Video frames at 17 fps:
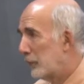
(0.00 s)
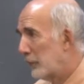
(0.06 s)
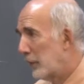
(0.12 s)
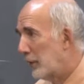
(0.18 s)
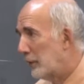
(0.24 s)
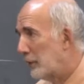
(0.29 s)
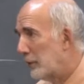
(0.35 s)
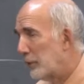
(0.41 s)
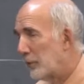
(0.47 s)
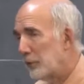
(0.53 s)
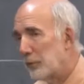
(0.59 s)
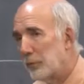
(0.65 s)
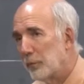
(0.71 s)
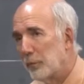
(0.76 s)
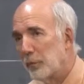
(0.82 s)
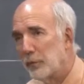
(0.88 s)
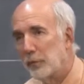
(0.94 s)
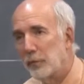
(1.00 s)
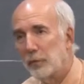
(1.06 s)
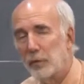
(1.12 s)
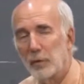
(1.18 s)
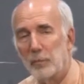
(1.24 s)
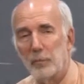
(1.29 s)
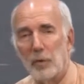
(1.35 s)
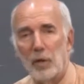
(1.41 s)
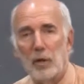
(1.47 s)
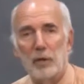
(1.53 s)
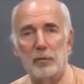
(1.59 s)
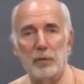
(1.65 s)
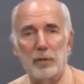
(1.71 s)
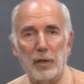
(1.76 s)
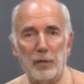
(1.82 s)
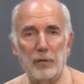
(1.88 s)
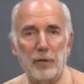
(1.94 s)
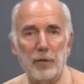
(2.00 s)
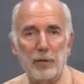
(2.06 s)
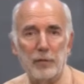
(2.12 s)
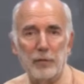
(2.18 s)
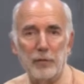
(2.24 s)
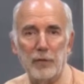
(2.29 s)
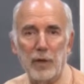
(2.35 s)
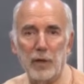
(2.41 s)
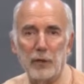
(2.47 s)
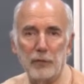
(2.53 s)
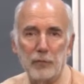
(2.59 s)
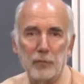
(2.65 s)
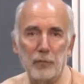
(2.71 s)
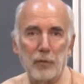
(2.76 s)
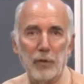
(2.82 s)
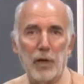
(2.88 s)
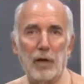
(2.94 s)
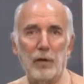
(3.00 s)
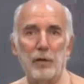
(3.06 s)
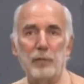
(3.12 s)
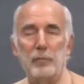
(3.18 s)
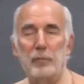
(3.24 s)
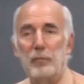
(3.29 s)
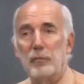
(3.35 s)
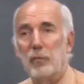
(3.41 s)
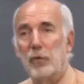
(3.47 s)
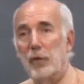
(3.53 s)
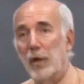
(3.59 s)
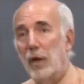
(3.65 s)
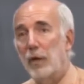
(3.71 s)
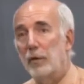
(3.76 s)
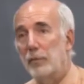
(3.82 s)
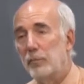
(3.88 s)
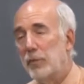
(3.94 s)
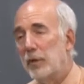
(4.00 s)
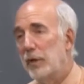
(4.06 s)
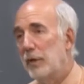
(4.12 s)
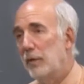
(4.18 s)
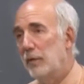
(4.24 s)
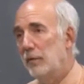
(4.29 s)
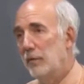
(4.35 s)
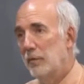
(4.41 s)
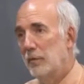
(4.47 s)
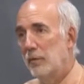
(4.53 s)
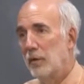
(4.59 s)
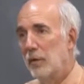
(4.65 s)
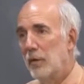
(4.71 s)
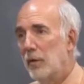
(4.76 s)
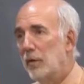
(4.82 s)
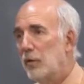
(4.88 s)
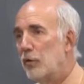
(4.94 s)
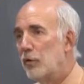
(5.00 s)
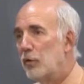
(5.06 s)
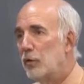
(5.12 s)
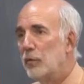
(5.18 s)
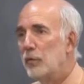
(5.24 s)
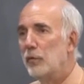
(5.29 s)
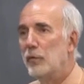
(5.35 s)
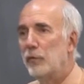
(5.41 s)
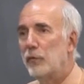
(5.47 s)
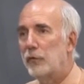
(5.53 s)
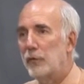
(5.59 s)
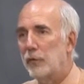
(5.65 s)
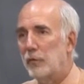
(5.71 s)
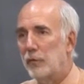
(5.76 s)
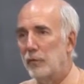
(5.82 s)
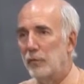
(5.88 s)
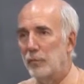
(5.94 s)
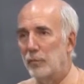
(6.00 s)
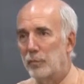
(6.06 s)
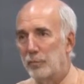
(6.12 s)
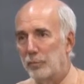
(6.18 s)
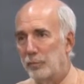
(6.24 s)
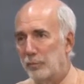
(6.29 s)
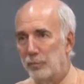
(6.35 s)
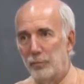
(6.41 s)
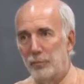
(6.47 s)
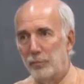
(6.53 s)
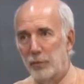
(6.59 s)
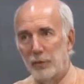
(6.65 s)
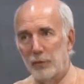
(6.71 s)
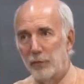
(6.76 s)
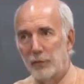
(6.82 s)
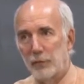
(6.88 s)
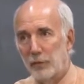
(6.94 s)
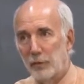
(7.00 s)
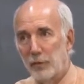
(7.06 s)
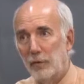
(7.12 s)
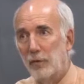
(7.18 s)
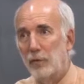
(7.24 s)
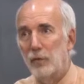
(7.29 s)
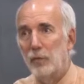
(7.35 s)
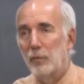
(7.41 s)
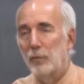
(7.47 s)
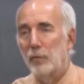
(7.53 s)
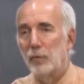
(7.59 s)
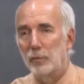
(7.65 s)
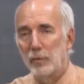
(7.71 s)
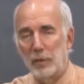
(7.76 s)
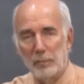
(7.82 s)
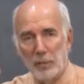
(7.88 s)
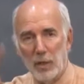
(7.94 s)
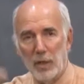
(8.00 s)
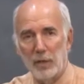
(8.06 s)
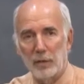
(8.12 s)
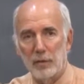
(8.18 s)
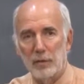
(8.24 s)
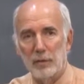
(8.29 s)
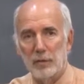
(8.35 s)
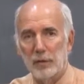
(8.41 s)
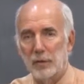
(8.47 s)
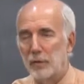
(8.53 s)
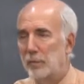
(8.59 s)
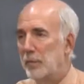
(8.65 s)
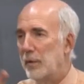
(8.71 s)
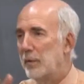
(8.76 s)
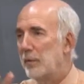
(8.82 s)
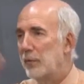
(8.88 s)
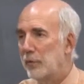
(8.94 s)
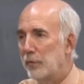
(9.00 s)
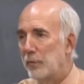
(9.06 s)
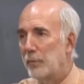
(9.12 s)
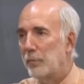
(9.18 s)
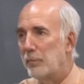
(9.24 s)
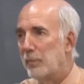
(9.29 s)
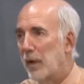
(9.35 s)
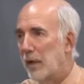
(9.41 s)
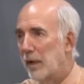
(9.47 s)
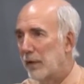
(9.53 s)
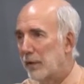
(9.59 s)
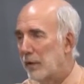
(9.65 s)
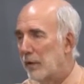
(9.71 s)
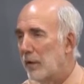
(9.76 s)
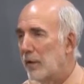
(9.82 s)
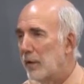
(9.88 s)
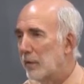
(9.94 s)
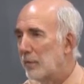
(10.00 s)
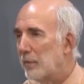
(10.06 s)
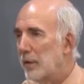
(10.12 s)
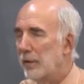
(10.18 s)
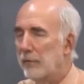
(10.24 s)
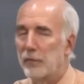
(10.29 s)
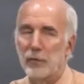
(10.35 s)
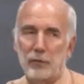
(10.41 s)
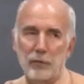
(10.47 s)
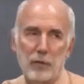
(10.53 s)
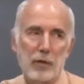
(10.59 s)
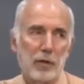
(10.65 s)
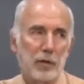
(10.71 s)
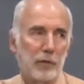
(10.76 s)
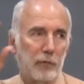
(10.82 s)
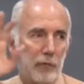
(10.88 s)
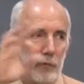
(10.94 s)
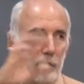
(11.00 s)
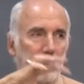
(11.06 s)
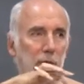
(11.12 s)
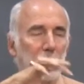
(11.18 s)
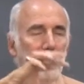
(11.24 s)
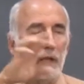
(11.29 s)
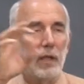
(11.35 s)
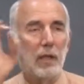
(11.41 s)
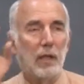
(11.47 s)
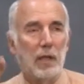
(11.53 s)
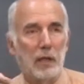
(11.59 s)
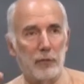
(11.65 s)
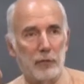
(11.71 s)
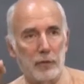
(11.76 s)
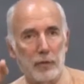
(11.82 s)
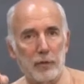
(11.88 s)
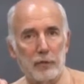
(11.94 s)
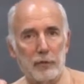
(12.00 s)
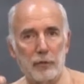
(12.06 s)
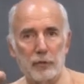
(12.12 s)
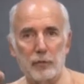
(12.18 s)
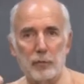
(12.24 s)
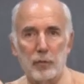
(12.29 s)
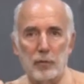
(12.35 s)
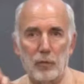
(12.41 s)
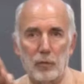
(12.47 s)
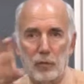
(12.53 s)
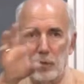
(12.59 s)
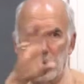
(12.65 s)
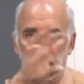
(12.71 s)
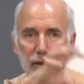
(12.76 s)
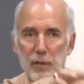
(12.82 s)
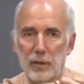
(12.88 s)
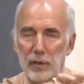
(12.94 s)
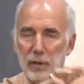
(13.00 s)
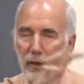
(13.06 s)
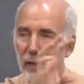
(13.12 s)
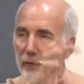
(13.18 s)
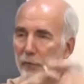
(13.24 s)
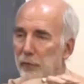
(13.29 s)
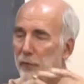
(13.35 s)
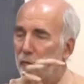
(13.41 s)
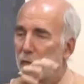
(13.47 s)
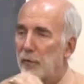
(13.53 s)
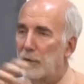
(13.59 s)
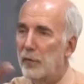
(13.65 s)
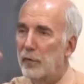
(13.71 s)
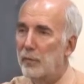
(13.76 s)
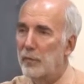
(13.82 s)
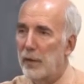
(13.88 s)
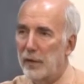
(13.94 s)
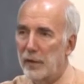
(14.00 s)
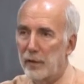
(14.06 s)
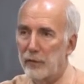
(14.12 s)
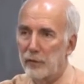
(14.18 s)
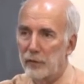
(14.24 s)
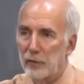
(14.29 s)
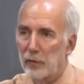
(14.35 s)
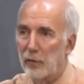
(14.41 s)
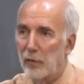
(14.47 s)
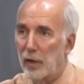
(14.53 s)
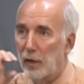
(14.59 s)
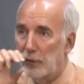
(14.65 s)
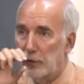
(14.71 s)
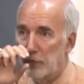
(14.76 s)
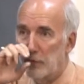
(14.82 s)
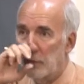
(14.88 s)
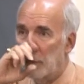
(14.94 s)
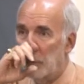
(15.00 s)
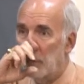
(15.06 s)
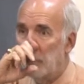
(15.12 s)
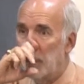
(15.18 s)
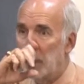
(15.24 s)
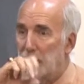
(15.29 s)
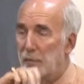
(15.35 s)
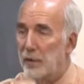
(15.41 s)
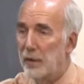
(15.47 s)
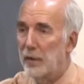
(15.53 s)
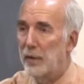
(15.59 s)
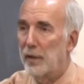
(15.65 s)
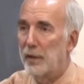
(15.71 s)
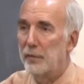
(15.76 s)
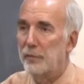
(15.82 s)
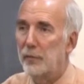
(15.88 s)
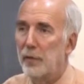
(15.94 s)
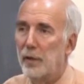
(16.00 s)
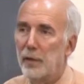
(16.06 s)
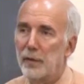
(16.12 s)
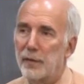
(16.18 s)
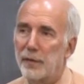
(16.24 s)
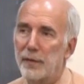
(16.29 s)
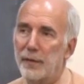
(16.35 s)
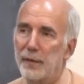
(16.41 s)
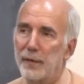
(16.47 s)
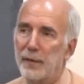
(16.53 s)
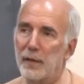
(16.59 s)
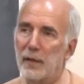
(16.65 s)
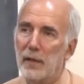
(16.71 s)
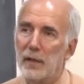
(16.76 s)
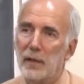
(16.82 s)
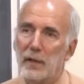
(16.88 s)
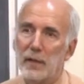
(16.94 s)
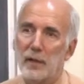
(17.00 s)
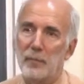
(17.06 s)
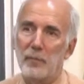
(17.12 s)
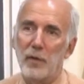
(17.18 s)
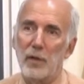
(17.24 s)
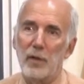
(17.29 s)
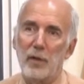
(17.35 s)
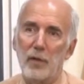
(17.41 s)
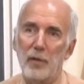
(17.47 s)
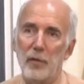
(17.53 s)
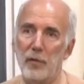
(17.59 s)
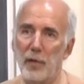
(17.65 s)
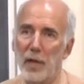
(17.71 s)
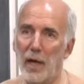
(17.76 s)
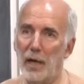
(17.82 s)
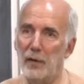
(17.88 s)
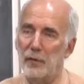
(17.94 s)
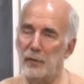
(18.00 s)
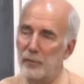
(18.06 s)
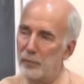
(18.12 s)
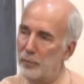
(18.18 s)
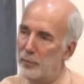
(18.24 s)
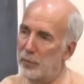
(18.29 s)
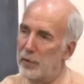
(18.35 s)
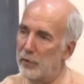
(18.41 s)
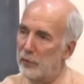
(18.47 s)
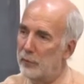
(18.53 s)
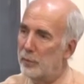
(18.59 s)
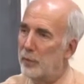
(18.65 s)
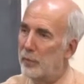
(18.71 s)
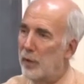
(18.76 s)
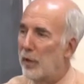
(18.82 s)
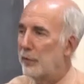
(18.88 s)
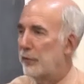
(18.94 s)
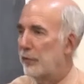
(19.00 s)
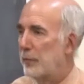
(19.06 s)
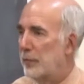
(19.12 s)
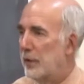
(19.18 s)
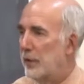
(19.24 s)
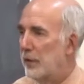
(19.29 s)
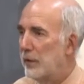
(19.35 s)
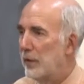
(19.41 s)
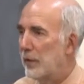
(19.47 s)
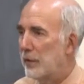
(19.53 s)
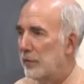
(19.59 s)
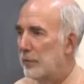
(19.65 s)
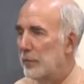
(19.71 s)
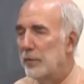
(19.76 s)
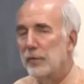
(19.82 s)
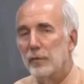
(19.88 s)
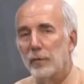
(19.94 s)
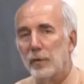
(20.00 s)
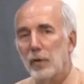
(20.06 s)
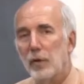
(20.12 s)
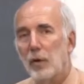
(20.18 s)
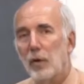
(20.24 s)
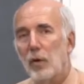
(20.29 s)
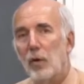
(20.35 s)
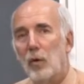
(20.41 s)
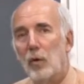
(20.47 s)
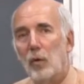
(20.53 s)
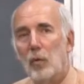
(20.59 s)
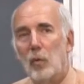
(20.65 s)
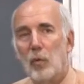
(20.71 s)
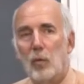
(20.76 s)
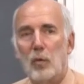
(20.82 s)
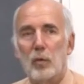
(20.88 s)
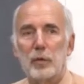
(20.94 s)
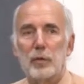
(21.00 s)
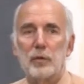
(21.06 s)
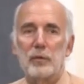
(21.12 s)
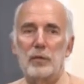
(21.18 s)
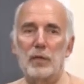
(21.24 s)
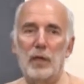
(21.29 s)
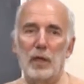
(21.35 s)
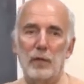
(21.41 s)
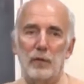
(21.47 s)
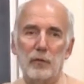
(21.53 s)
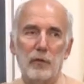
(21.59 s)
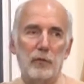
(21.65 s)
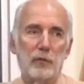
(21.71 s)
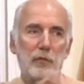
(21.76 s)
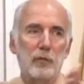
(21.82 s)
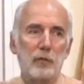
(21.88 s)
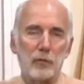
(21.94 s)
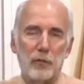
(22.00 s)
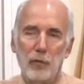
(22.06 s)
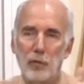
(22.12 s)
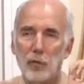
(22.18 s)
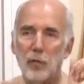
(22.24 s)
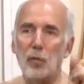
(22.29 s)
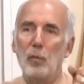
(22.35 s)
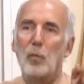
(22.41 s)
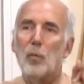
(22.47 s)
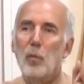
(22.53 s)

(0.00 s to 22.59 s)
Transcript: under those rules, you can borrow another $100,000 without it being used to purchase a home or remodel. It could be used to buy a car or whatever, as long as it's recorded against your home, like as in a home equity line of credit. That piece will also be deductible. Or you can just use the whole